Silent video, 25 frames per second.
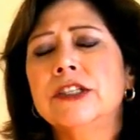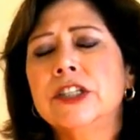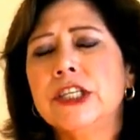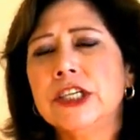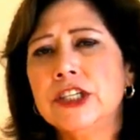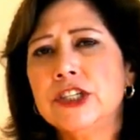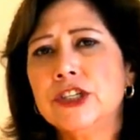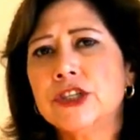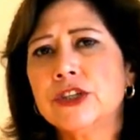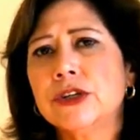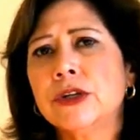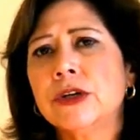
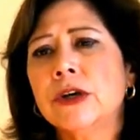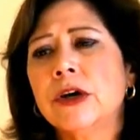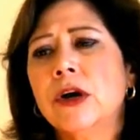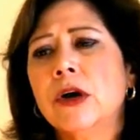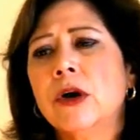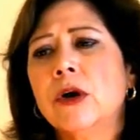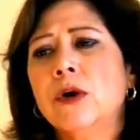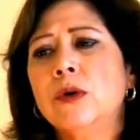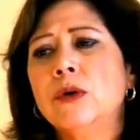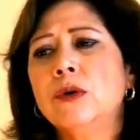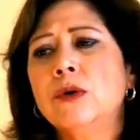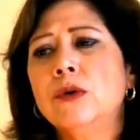teacher,
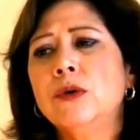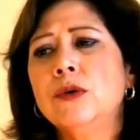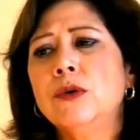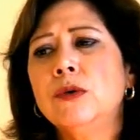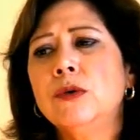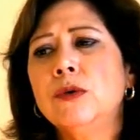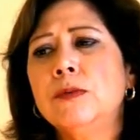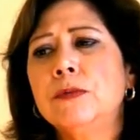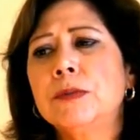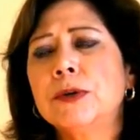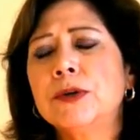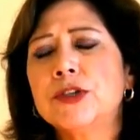
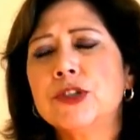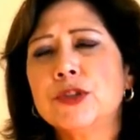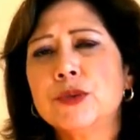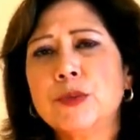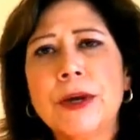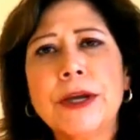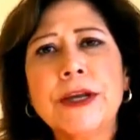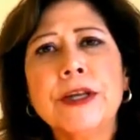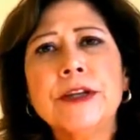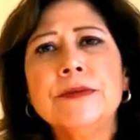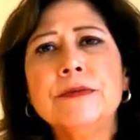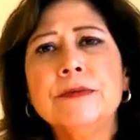who
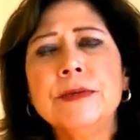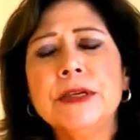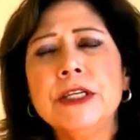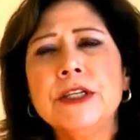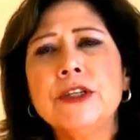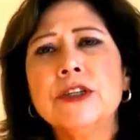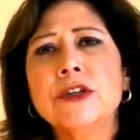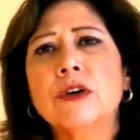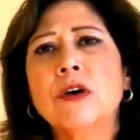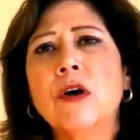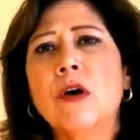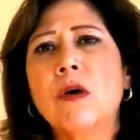persuaded
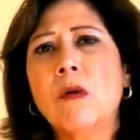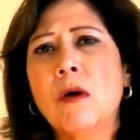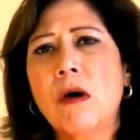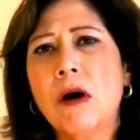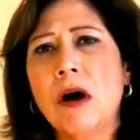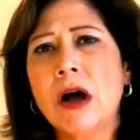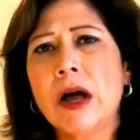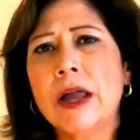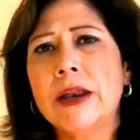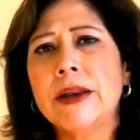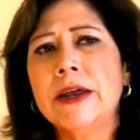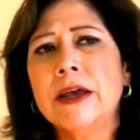me to go
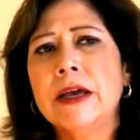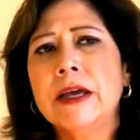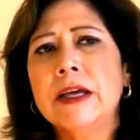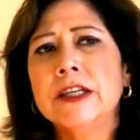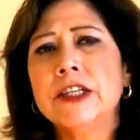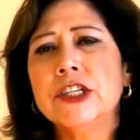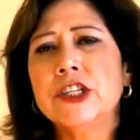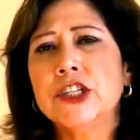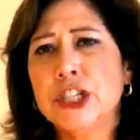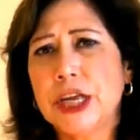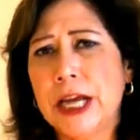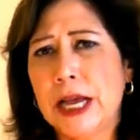on,
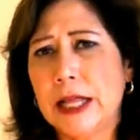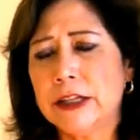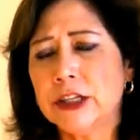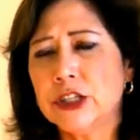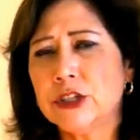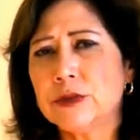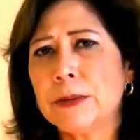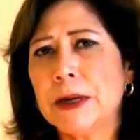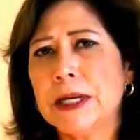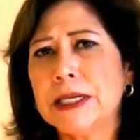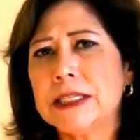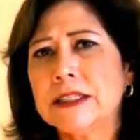to
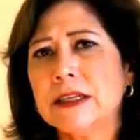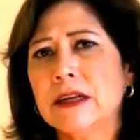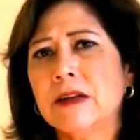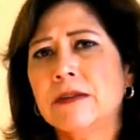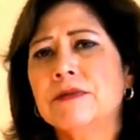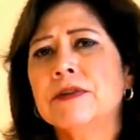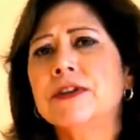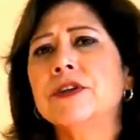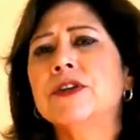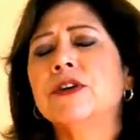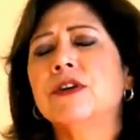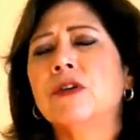challenge
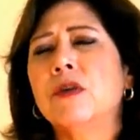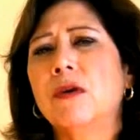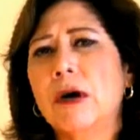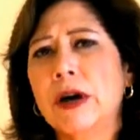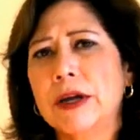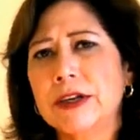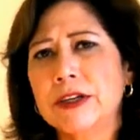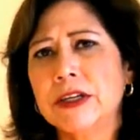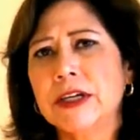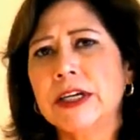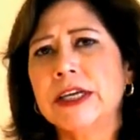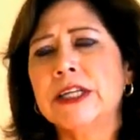myself and to go
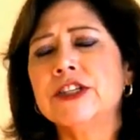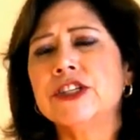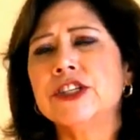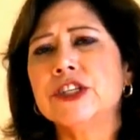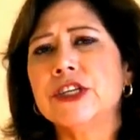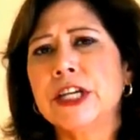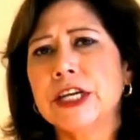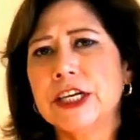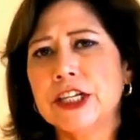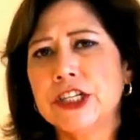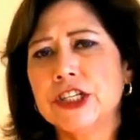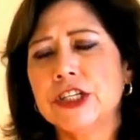on to
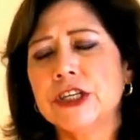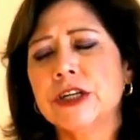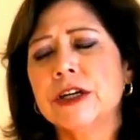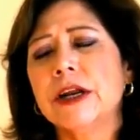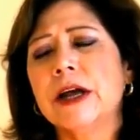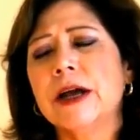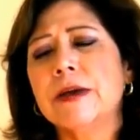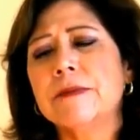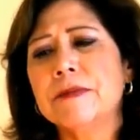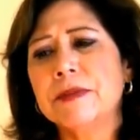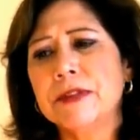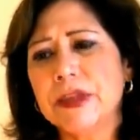education,
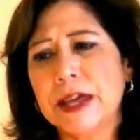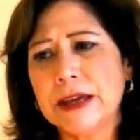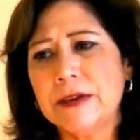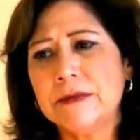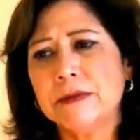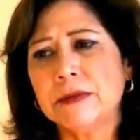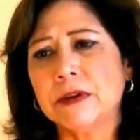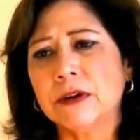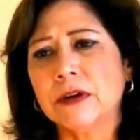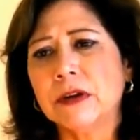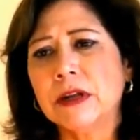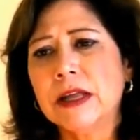and I'm
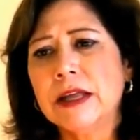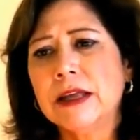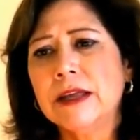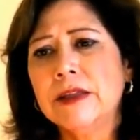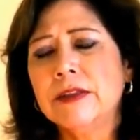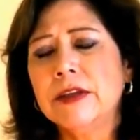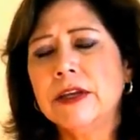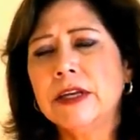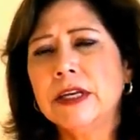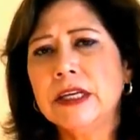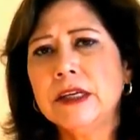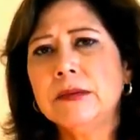thankful
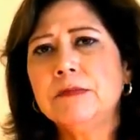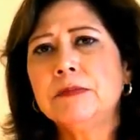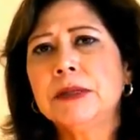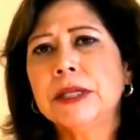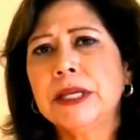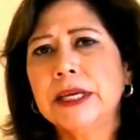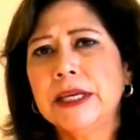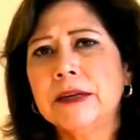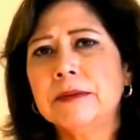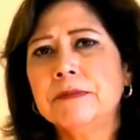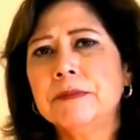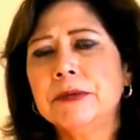that he
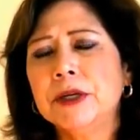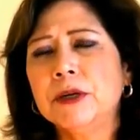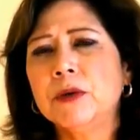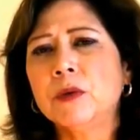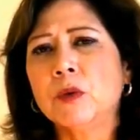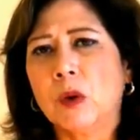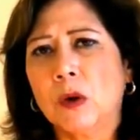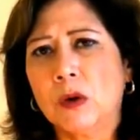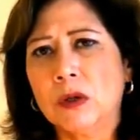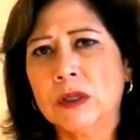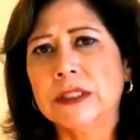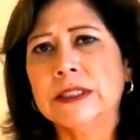played a big
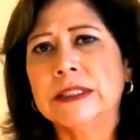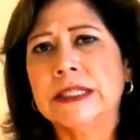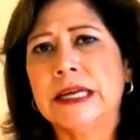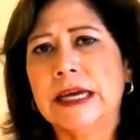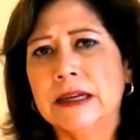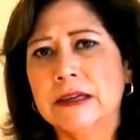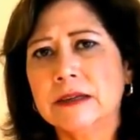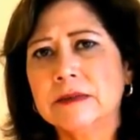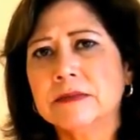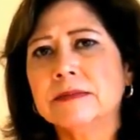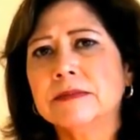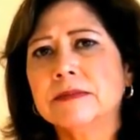role in
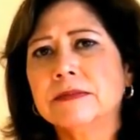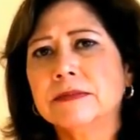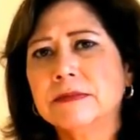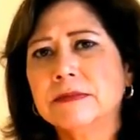that.